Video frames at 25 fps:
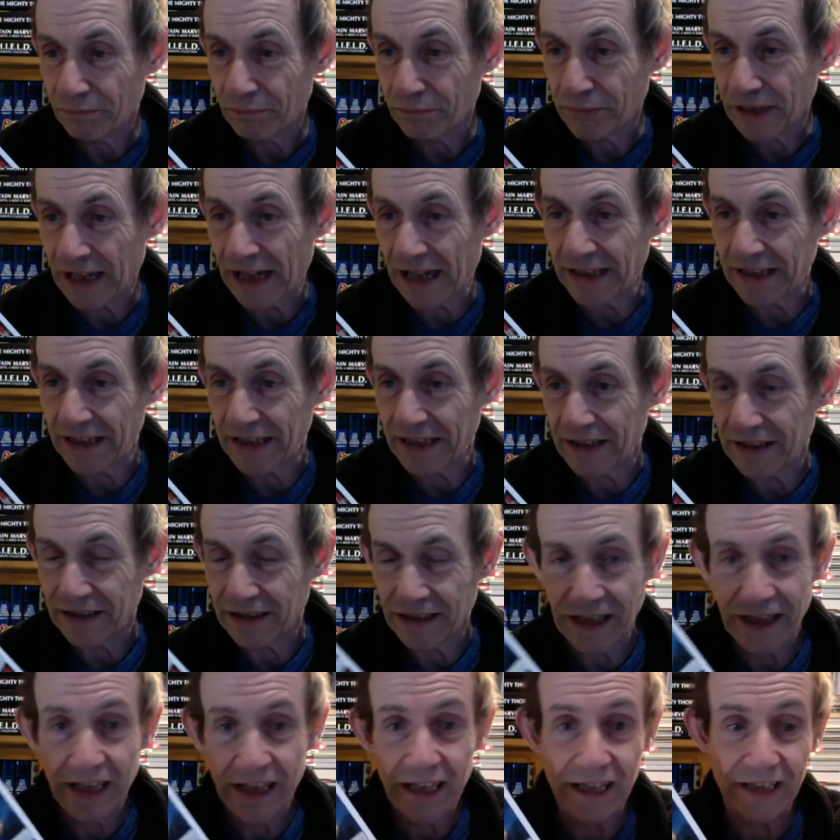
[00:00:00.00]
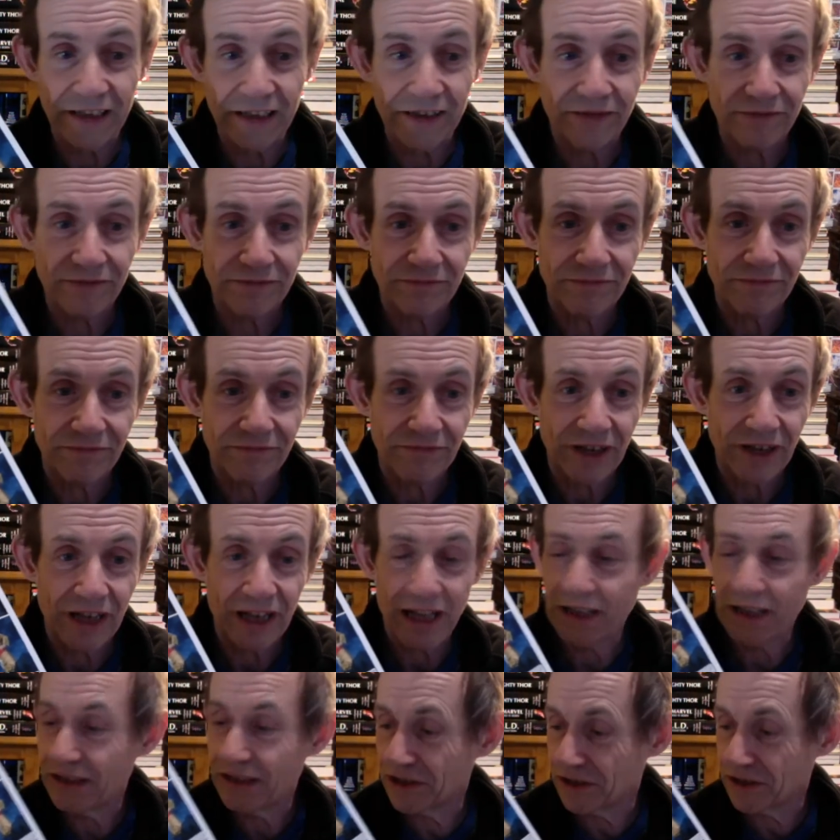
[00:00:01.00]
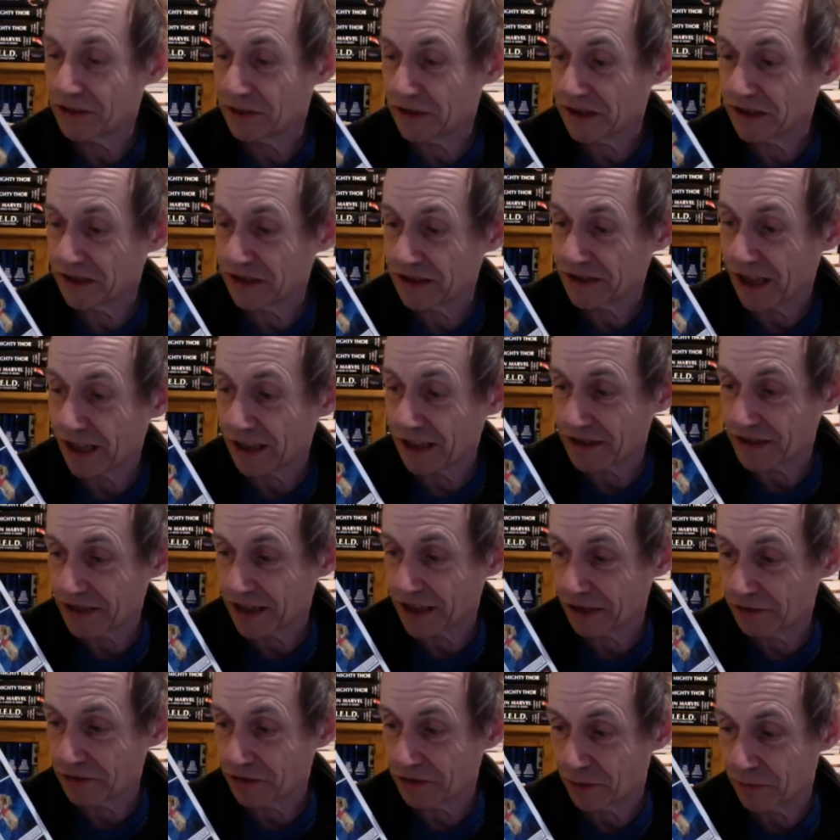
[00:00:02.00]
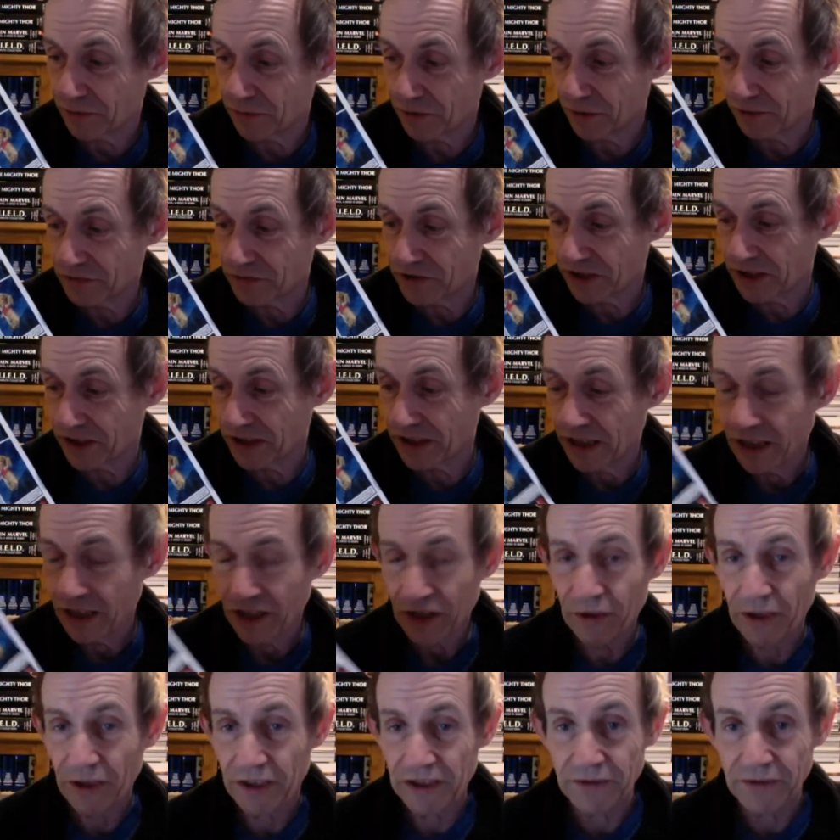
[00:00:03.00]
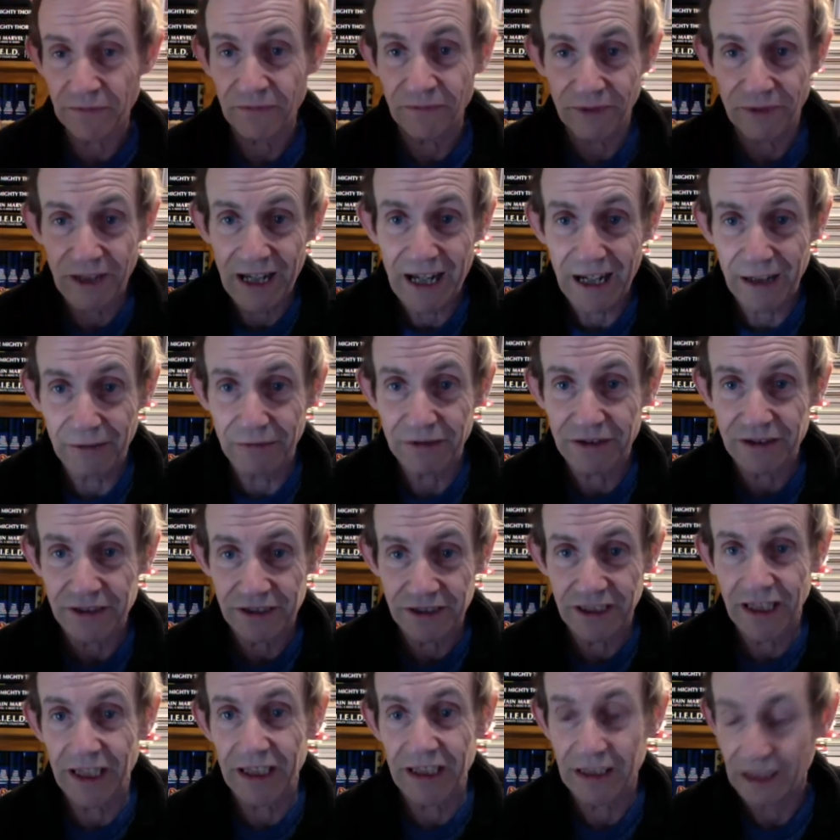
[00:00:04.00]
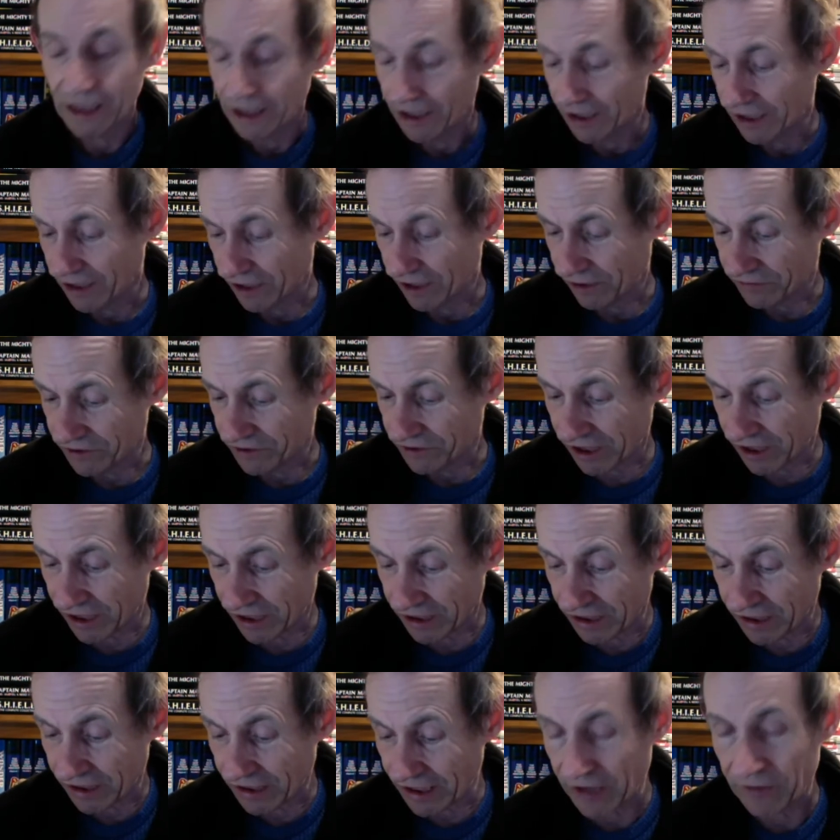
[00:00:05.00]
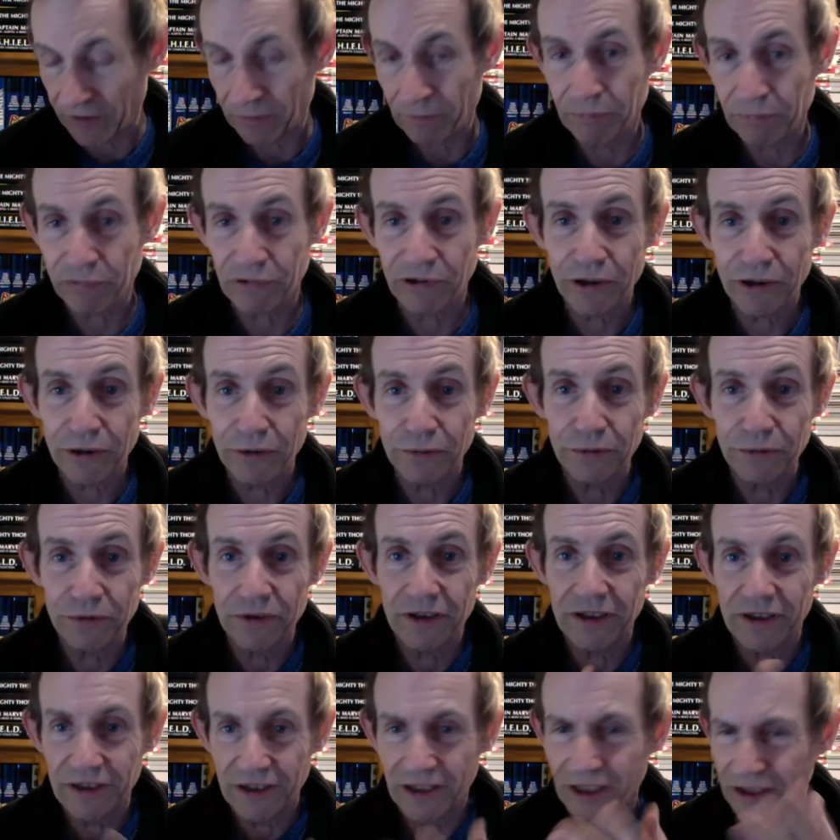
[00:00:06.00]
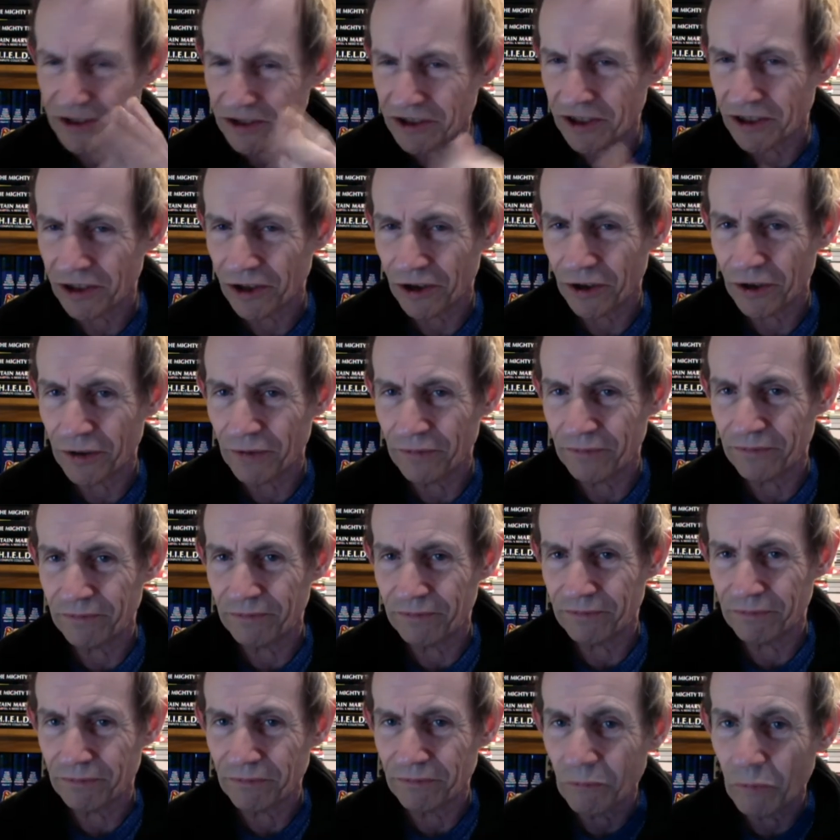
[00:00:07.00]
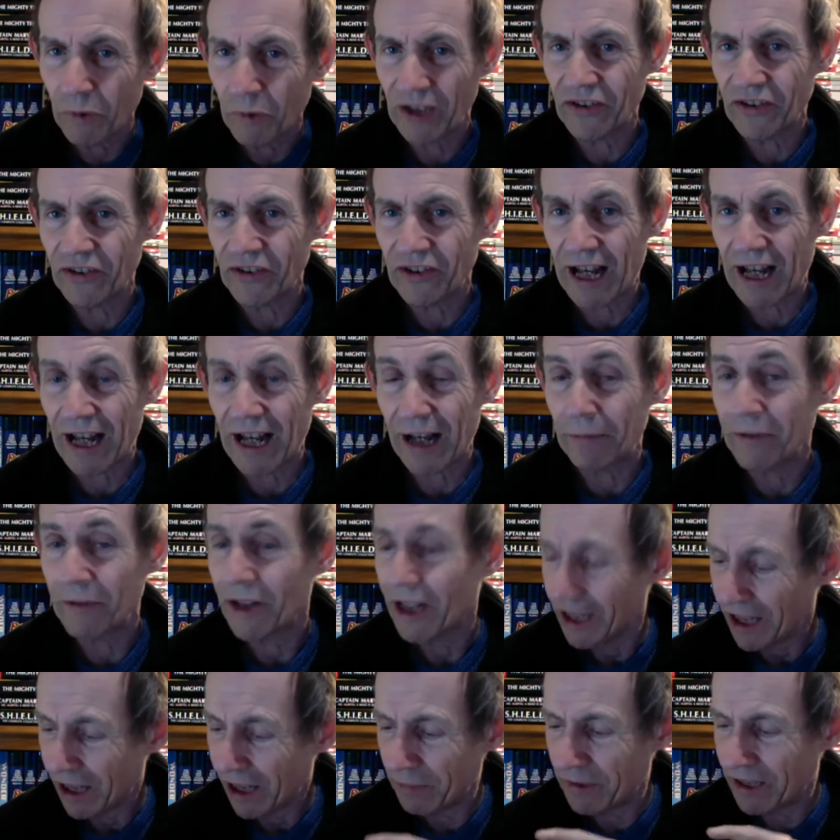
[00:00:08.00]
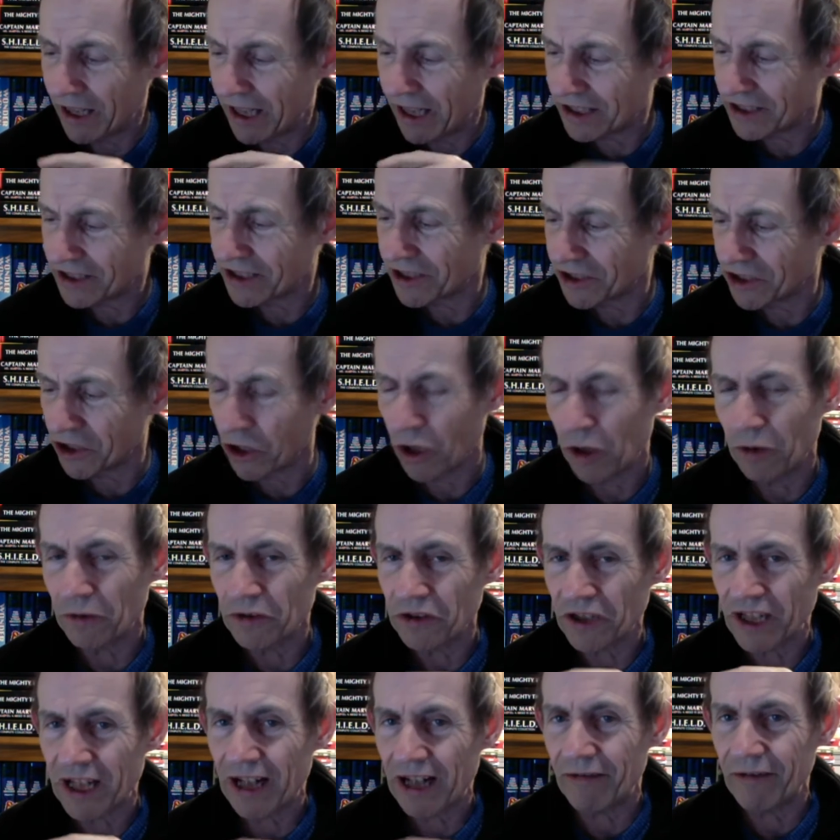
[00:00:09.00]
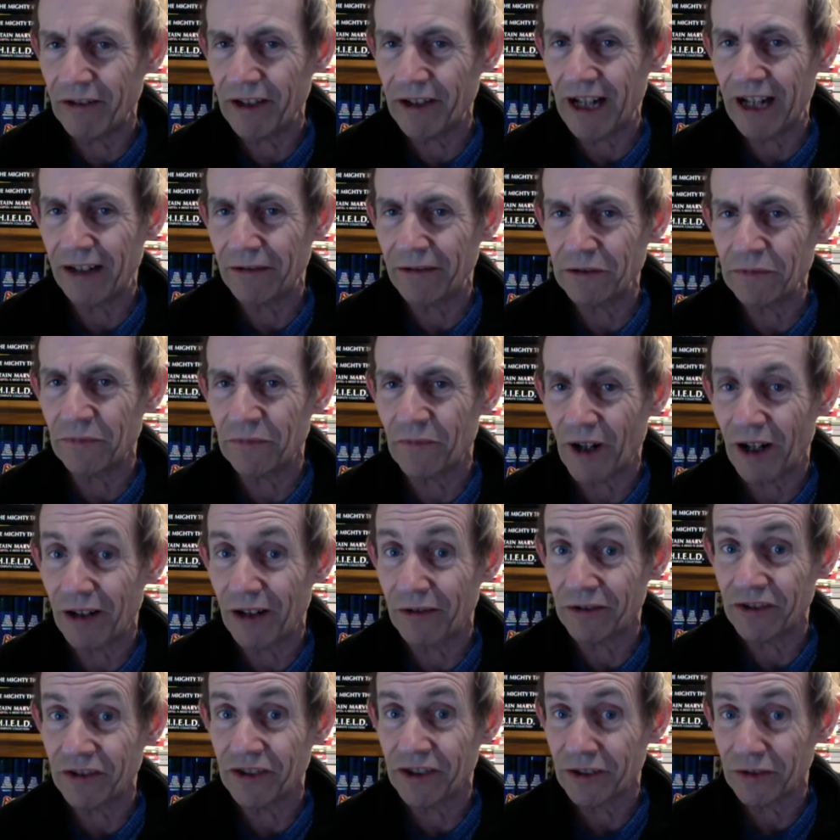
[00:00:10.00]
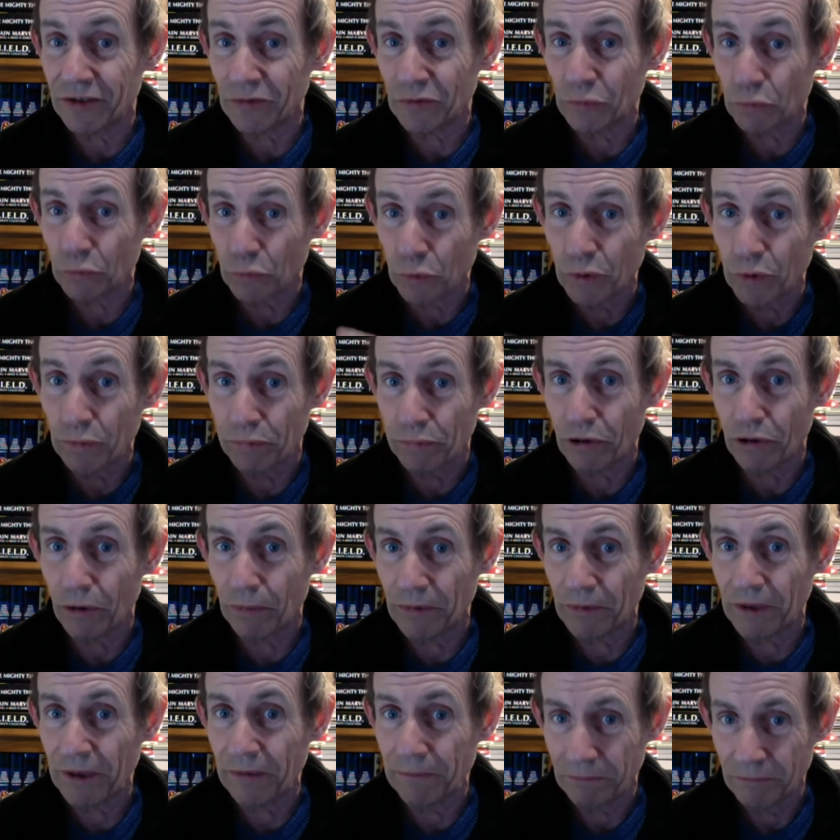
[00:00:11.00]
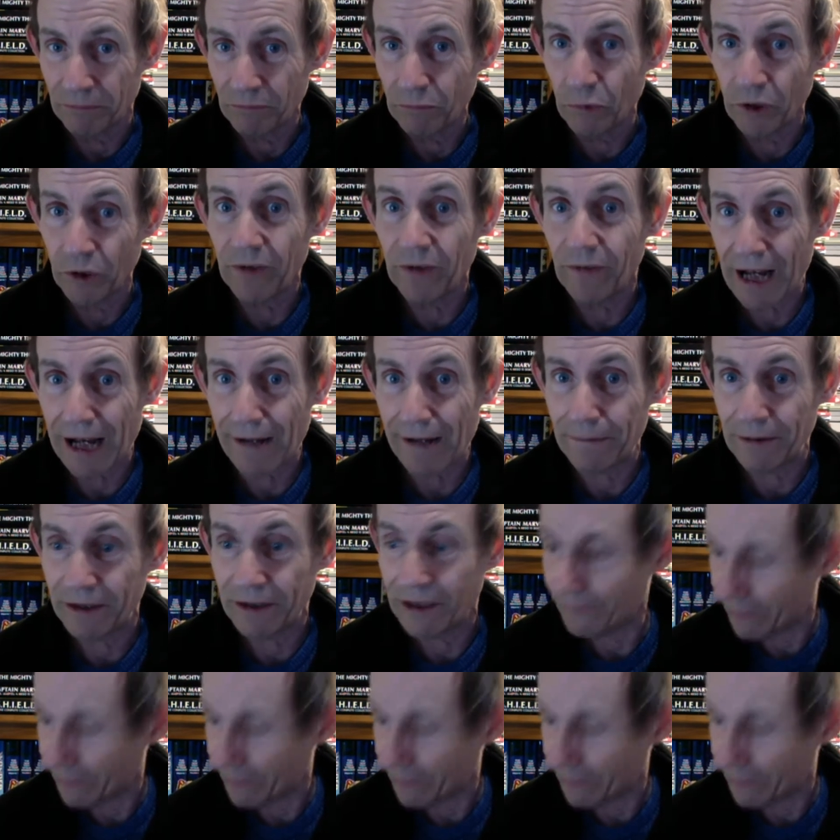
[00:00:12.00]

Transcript: planet they hit, and this, this dust goes off, and obviously you get some flowers, and they see, and it gets brewed, and there's a lot of, once that happened. I mean, actually, it's not carried out as far as it would probably would have happened.